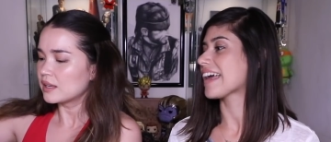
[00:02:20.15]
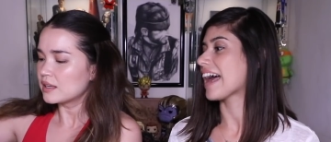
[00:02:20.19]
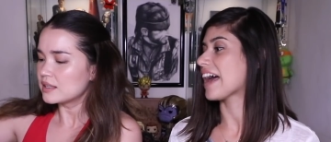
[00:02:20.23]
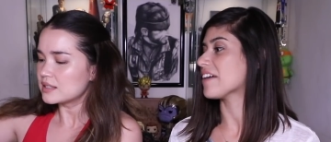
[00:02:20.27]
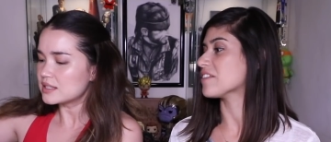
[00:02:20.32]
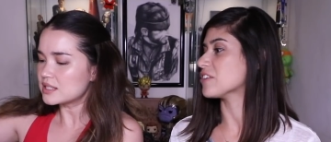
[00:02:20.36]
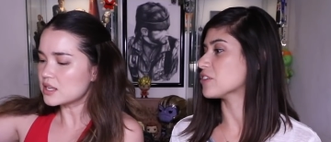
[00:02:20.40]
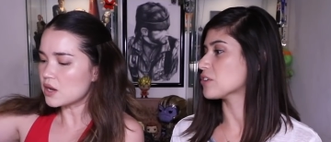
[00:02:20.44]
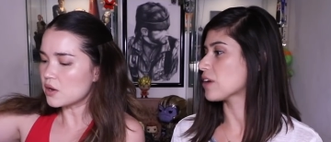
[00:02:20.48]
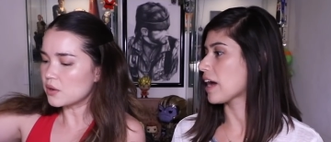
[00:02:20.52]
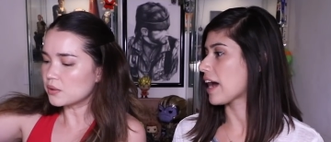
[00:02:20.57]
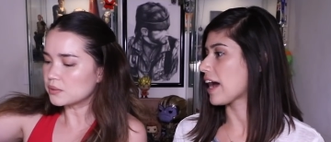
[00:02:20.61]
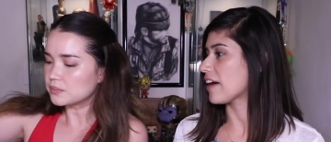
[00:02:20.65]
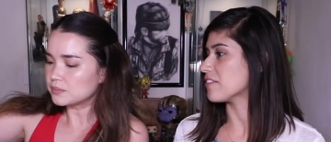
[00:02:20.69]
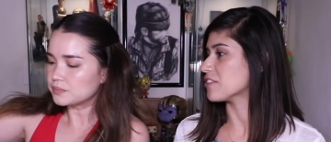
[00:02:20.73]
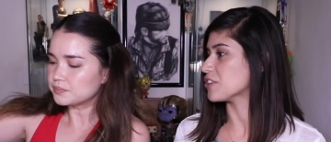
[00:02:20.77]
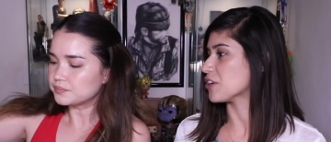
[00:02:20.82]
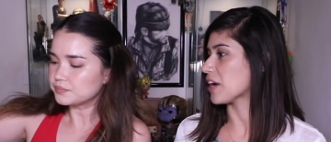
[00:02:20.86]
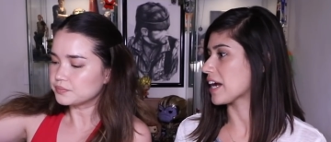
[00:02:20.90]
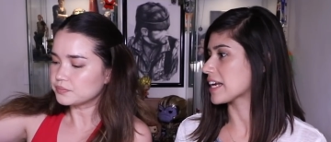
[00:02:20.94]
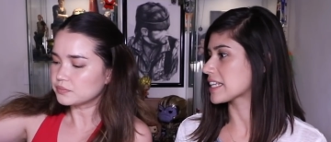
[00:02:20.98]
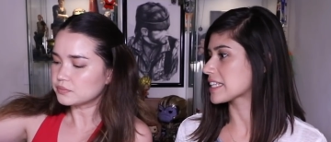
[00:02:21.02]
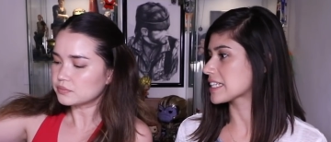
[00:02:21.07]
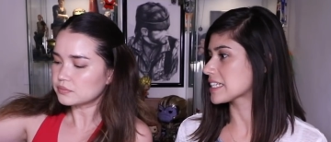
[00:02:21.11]
Speaker 1: Have so, you have
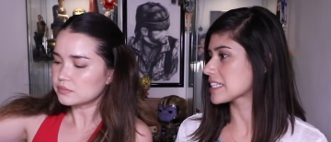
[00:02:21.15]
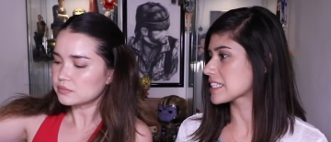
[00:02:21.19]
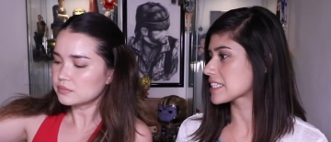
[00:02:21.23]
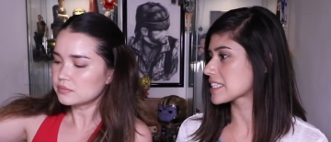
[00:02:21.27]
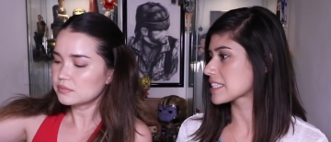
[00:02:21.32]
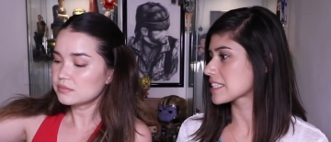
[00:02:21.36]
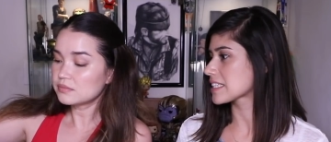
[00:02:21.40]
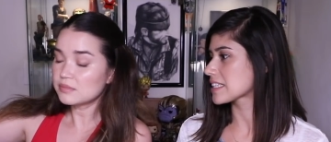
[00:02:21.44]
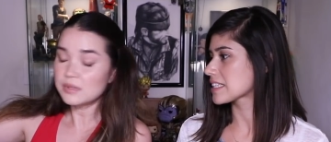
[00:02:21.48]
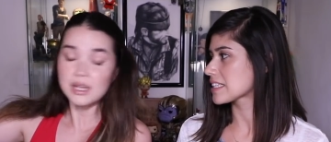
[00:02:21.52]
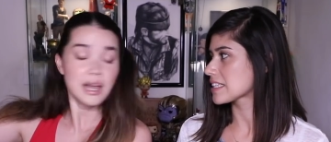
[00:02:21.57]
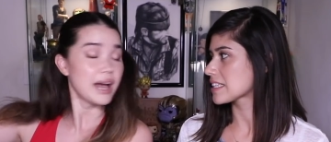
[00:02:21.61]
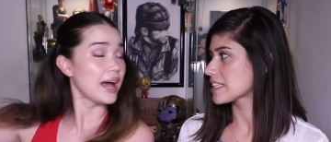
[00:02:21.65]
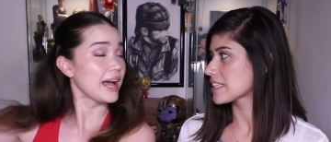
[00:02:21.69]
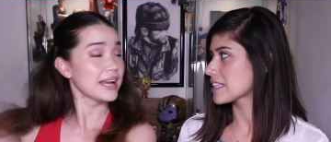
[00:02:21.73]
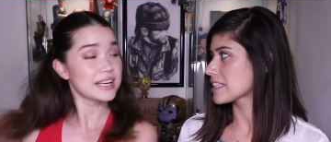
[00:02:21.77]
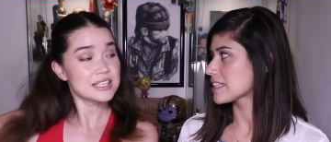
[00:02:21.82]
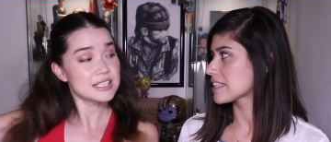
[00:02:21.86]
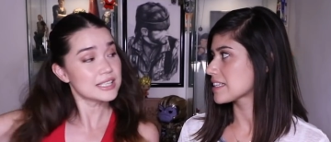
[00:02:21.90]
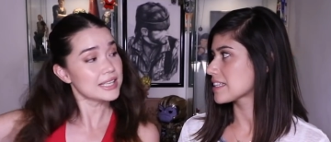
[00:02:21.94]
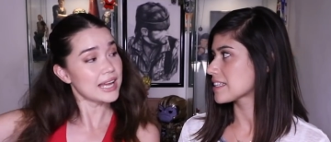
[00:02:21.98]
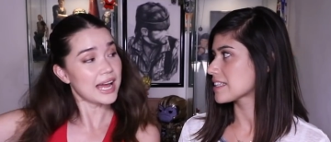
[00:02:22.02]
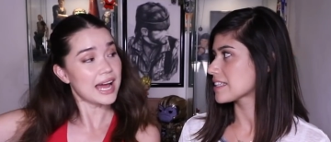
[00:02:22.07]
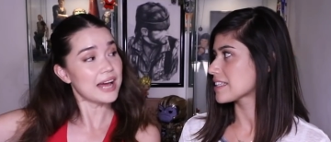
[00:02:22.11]
you had this? I
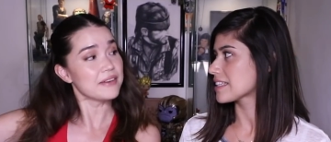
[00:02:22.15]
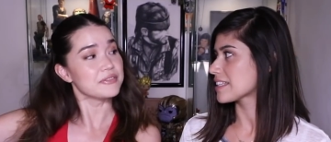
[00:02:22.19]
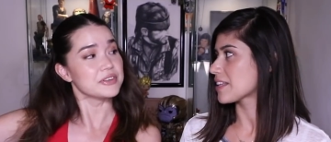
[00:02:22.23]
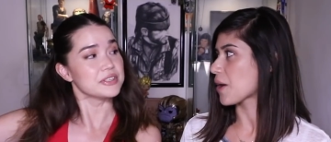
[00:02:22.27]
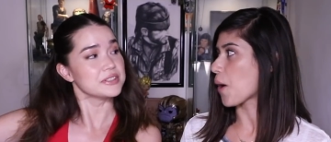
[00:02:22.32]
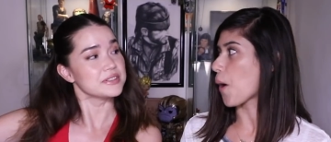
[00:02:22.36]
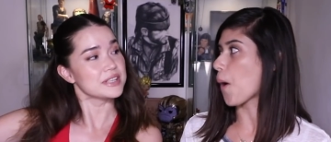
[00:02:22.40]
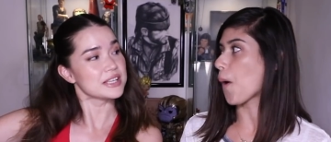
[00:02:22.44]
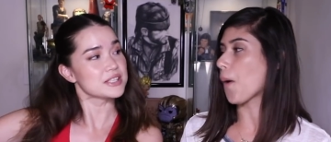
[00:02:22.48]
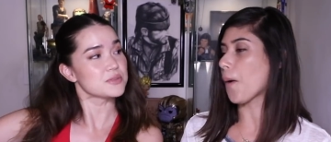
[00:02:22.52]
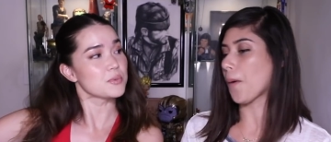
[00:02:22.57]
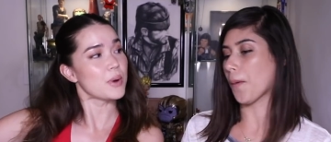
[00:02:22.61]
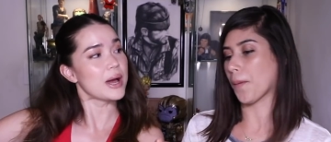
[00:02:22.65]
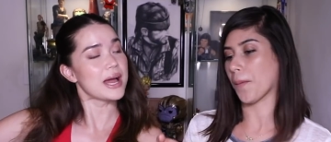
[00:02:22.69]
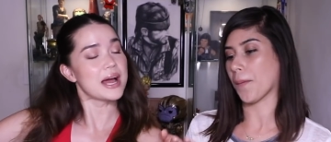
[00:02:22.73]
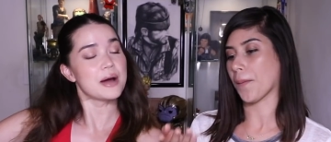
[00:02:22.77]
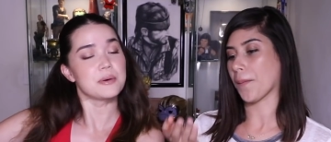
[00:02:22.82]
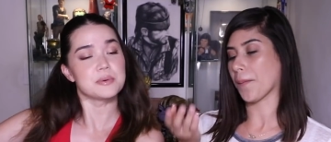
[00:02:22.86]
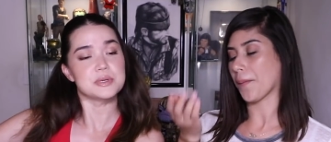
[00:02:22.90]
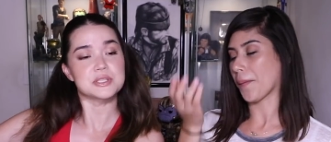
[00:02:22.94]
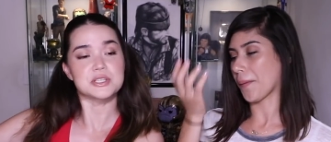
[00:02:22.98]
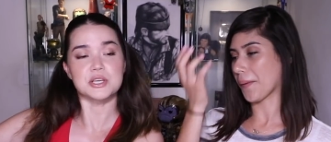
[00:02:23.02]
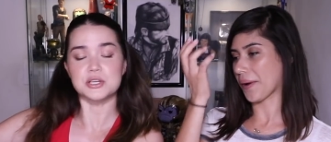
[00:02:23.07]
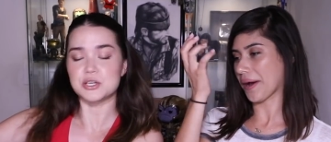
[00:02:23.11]
actually haven't. That's oh, why
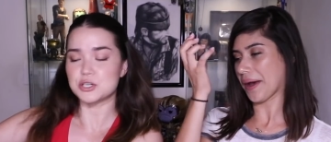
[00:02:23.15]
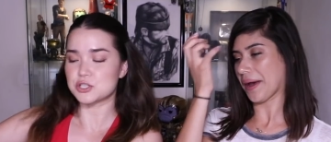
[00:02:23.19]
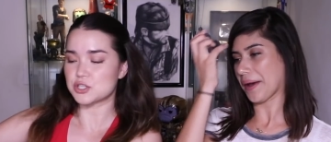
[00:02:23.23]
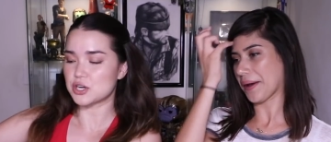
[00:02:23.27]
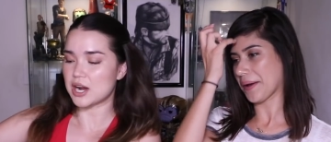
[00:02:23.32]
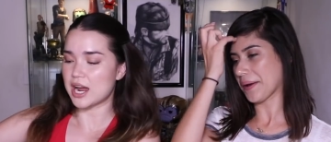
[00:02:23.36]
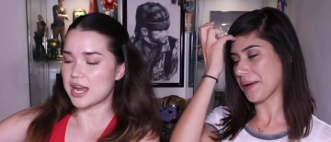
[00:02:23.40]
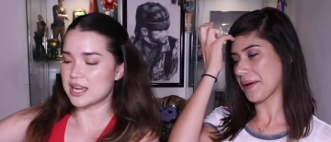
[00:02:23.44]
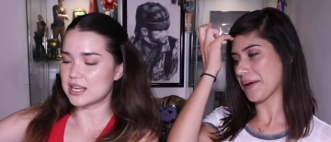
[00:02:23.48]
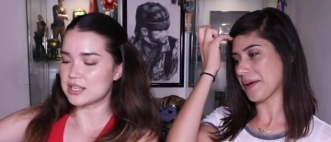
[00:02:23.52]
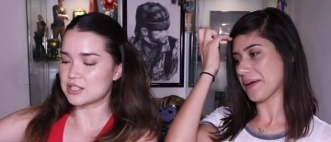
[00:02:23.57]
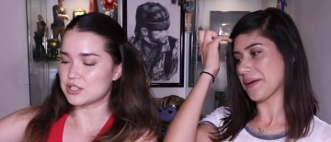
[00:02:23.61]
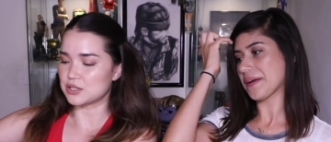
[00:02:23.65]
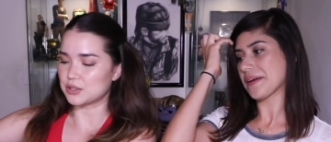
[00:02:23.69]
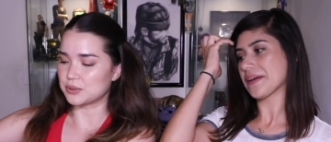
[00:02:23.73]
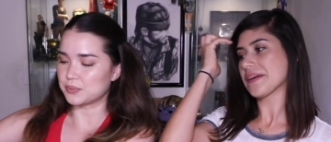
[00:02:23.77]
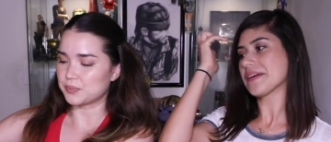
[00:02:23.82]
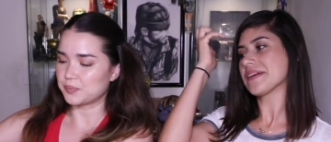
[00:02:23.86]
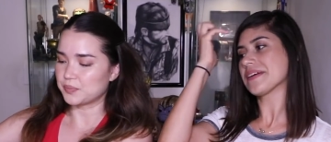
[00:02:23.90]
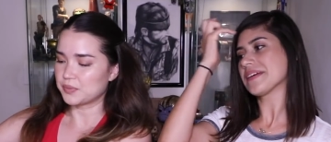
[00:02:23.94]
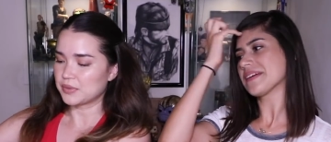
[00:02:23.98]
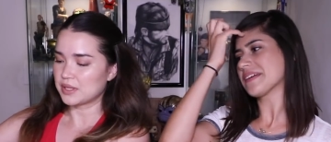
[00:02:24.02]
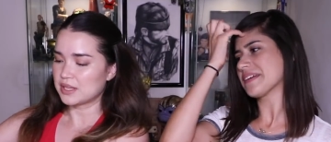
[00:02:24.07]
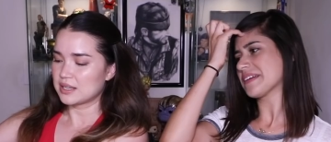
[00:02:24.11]
I was gonna okay. try it too.
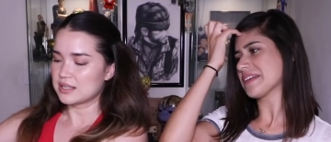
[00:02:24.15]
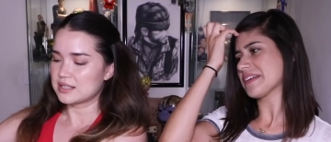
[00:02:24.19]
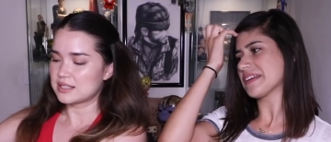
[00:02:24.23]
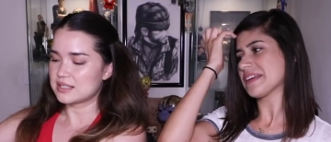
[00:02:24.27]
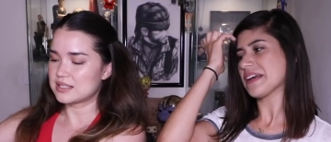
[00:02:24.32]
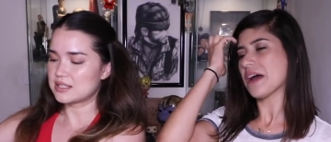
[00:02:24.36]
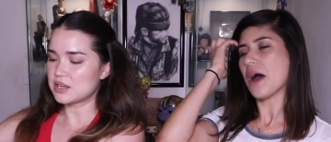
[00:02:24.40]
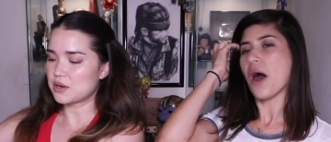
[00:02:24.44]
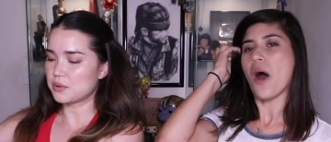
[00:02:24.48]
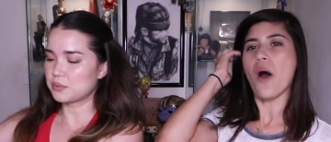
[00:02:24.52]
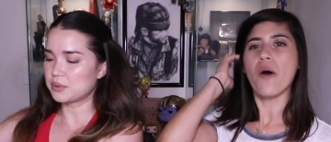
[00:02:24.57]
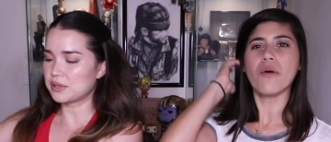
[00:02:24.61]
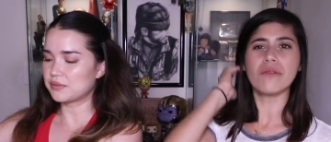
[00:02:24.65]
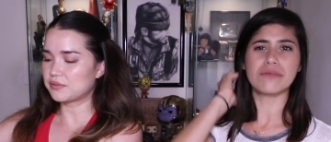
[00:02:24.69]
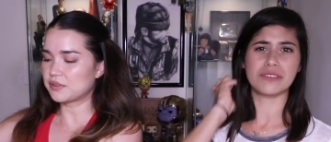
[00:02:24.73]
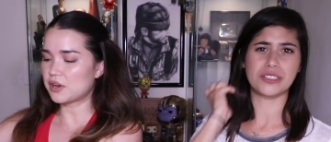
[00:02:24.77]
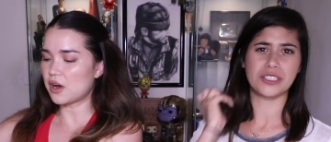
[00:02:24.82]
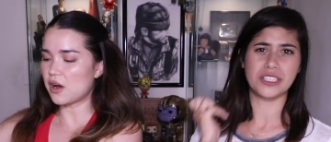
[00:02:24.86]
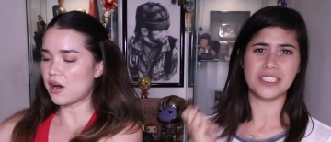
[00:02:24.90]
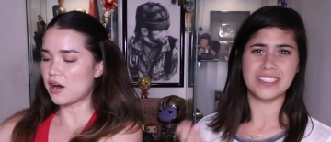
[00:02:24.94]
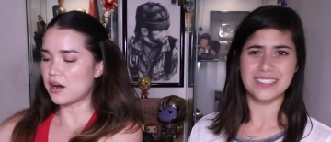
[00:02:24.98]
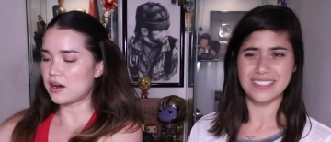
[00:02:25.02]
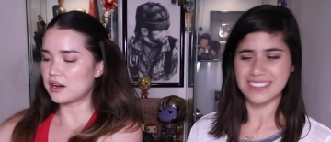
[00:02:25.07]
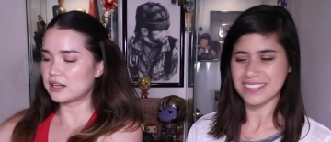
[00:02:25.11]
So we've
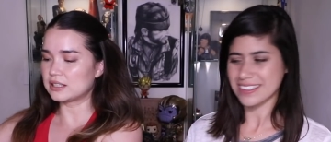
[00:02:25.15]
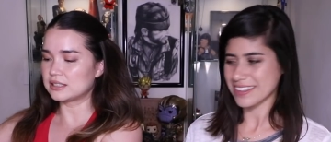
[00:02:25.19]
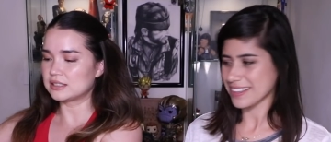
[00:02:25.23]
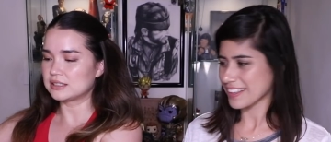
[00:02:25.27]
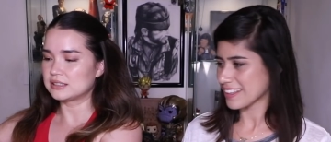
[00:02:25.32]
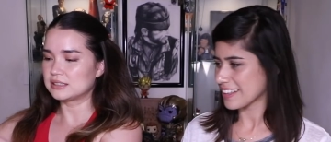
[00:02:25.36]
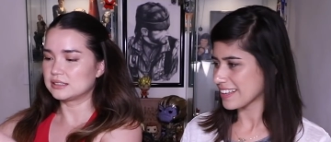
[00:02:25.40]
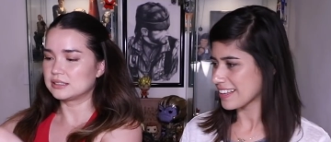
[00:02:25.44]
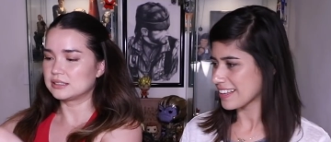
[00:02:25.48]
got